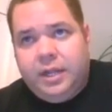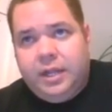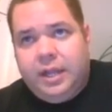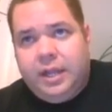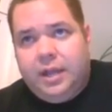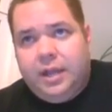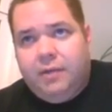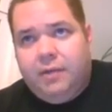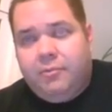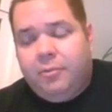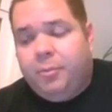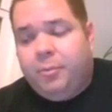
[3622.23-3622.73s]
I
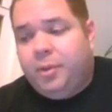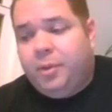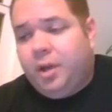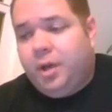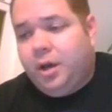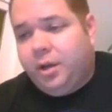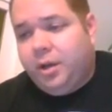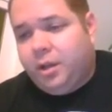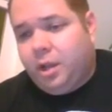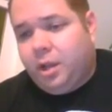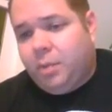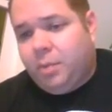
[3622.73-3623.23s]
have the
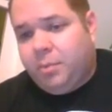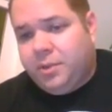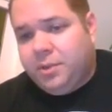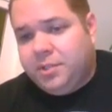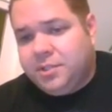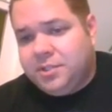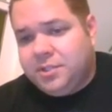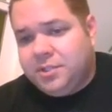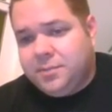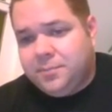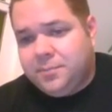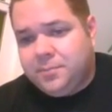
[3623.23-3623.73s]
blonde
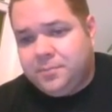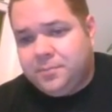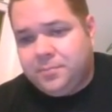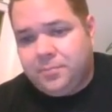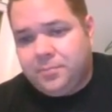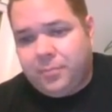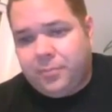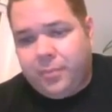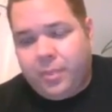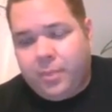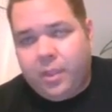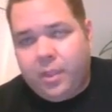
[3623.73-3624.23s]
guppies.
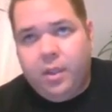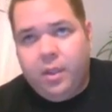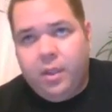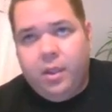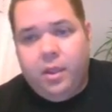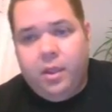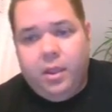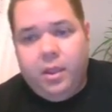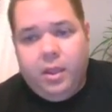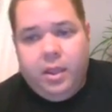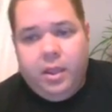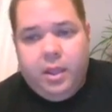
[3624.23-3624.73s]

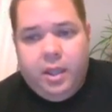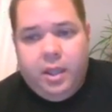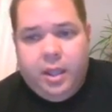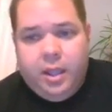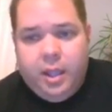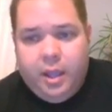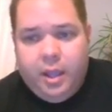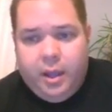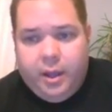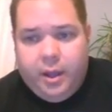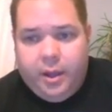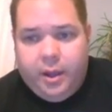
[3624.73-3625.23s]

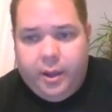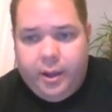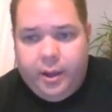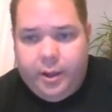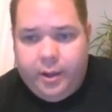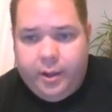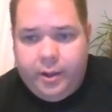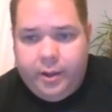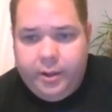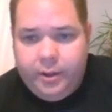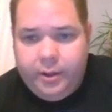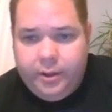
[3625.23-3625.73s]

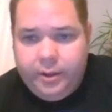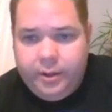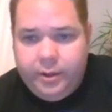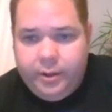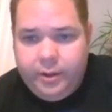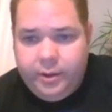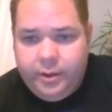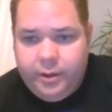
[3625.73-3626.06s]
Uh,